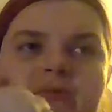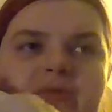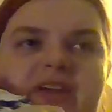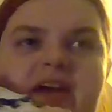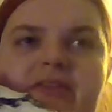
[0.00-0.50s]

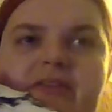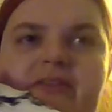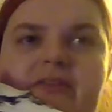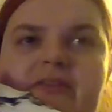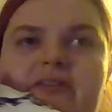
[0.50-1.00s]
with that, they
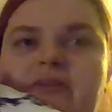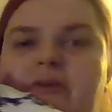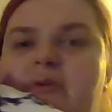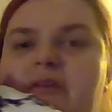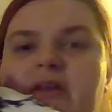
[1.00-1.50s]
still need the
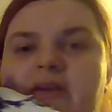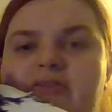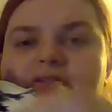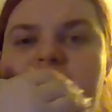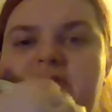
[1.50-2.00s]
slow
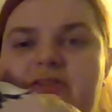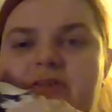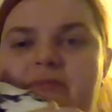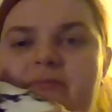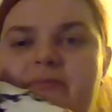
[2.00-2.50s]
induction to each
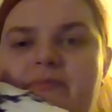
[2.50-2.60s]
other.